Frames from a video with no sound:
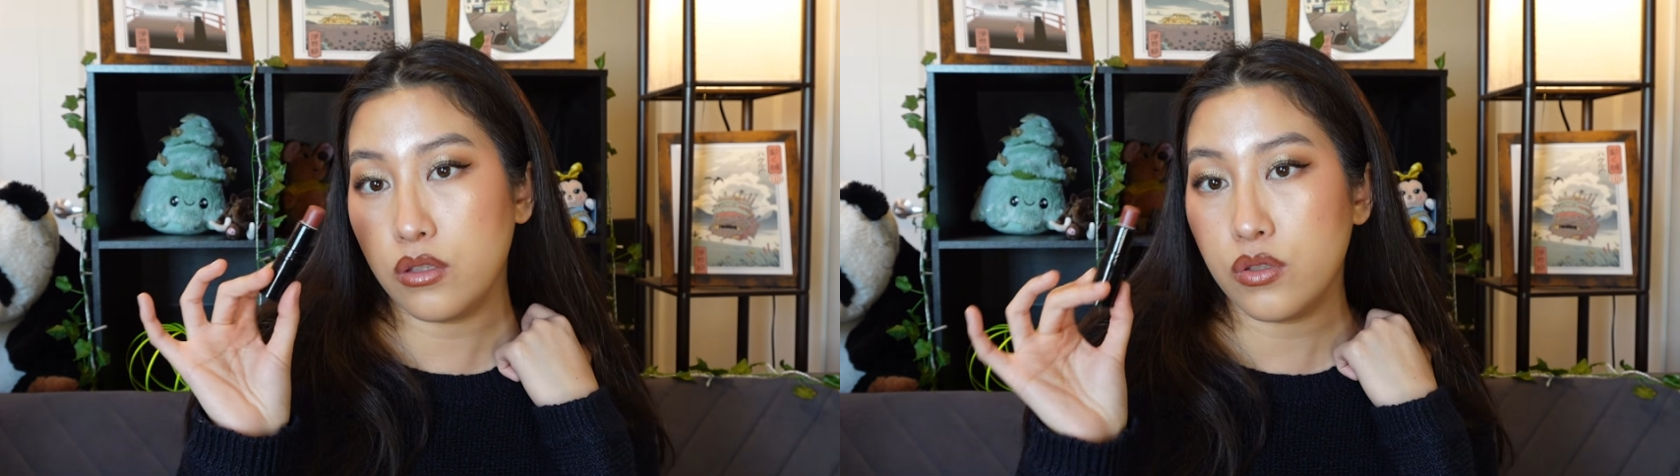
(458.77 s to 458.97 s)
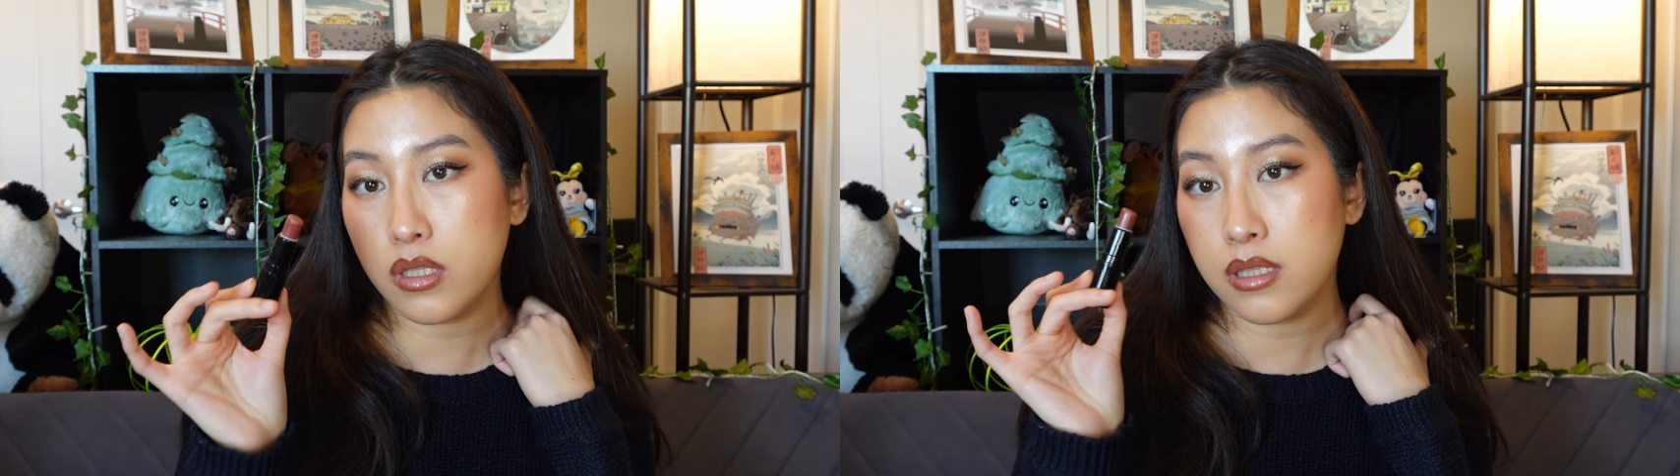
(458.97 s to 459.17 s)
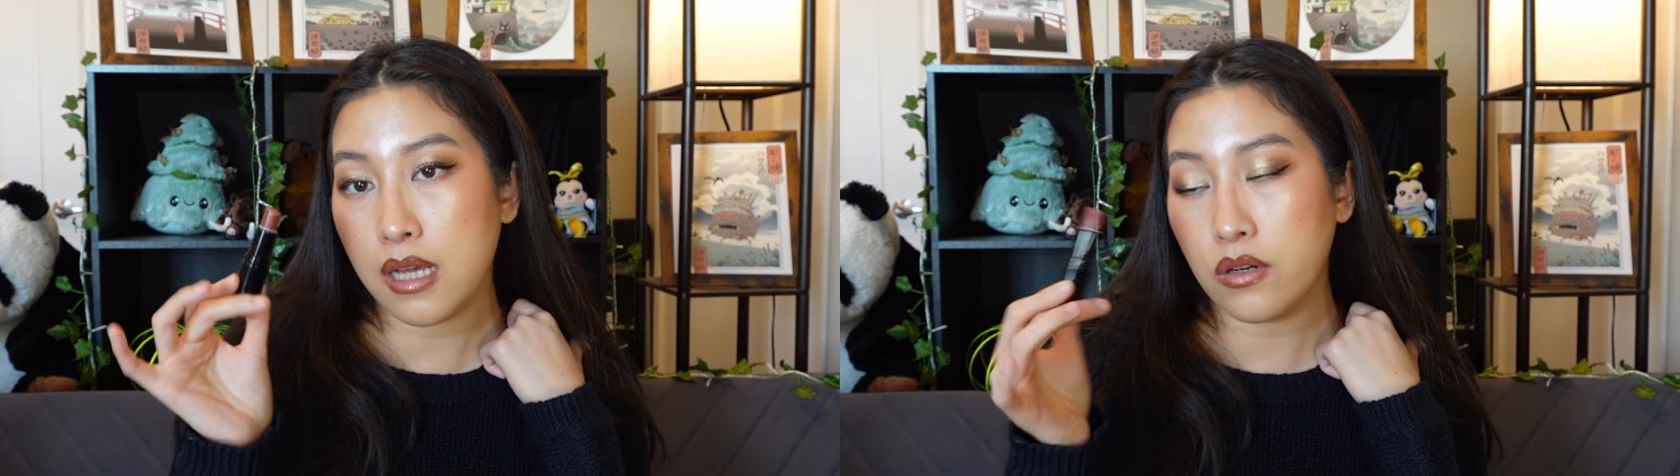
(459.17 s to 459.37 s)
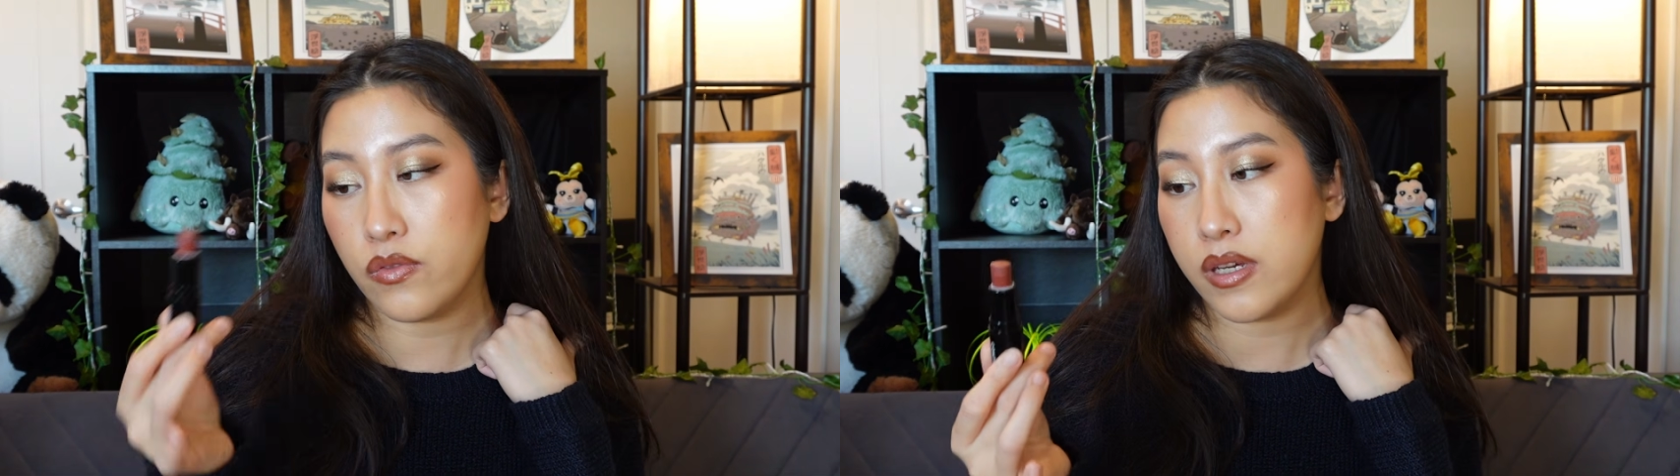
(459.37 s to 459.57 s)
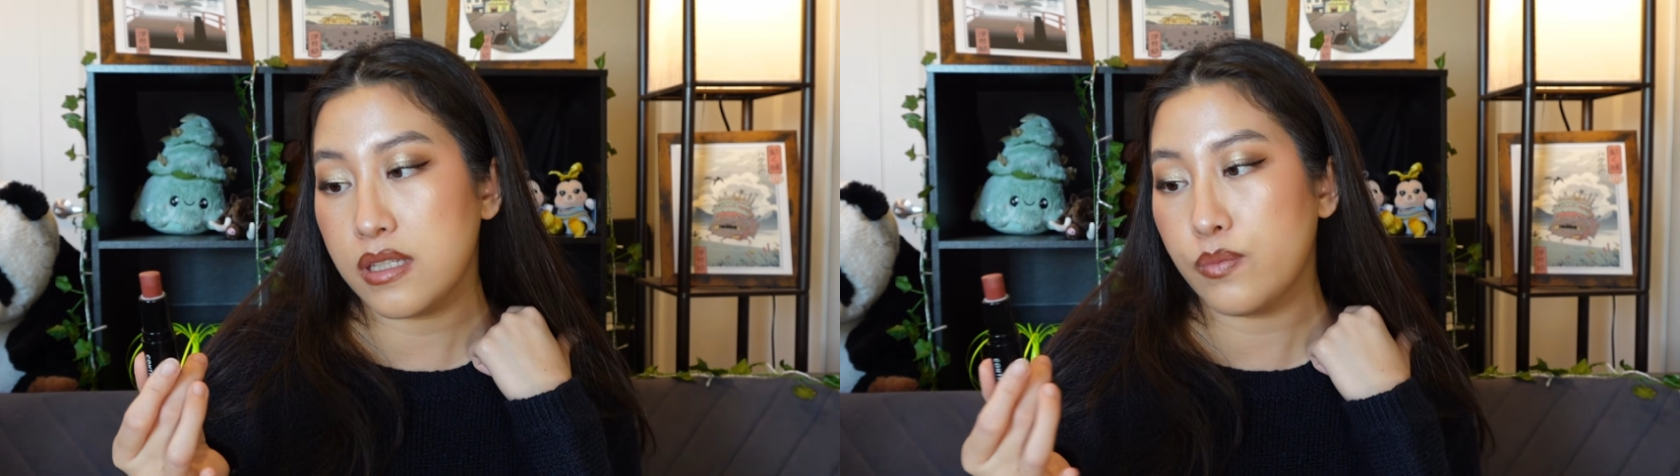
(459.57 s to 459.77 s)
uses out
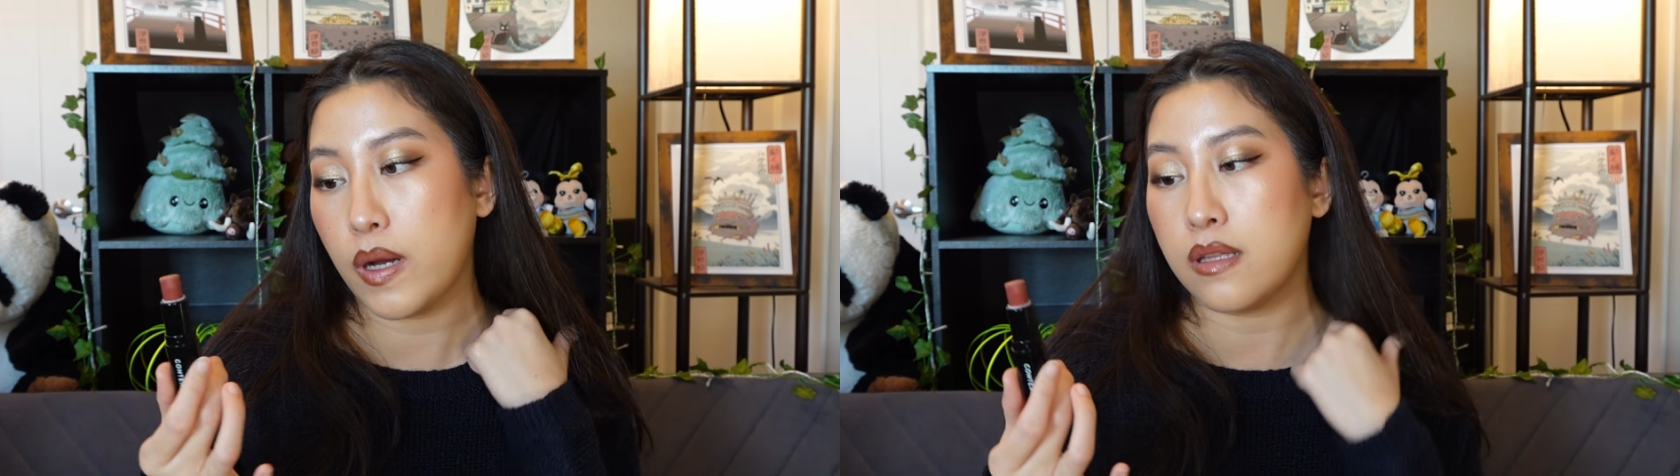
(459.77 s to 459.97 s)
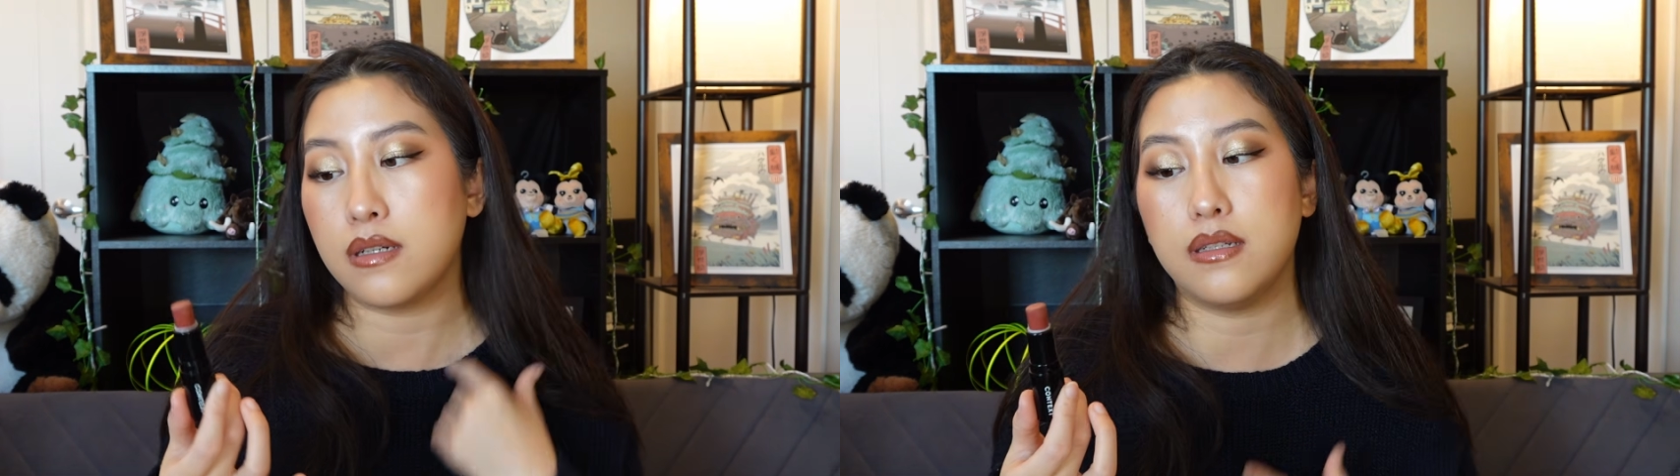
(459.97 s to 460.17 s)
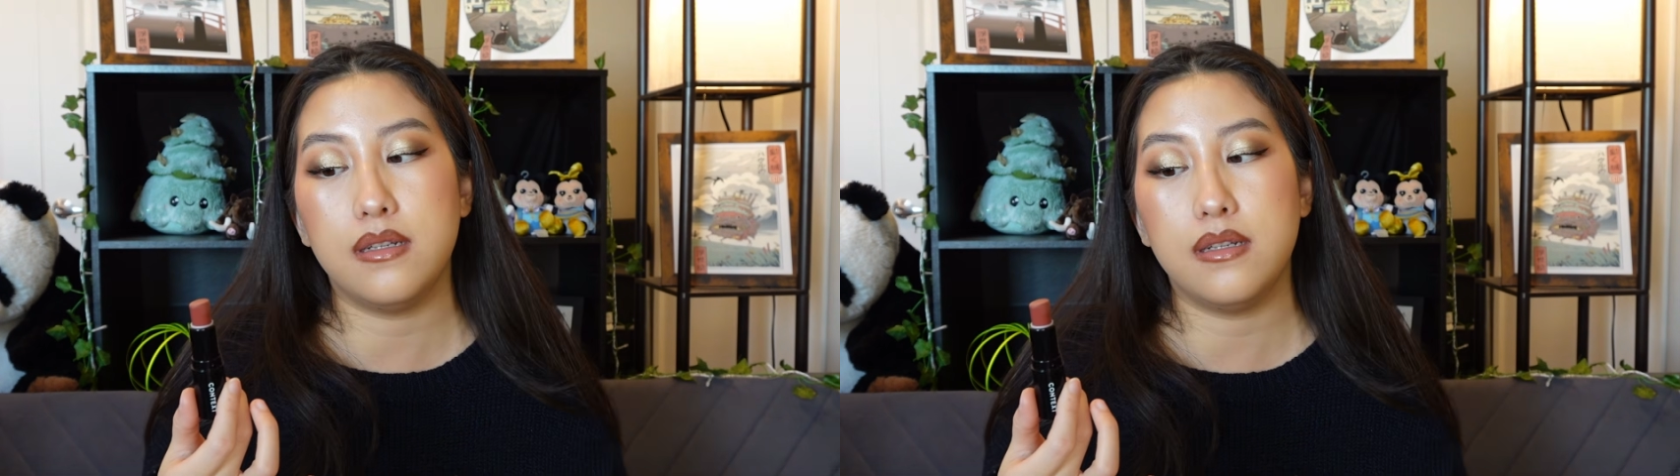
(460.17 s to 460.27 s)
of this by the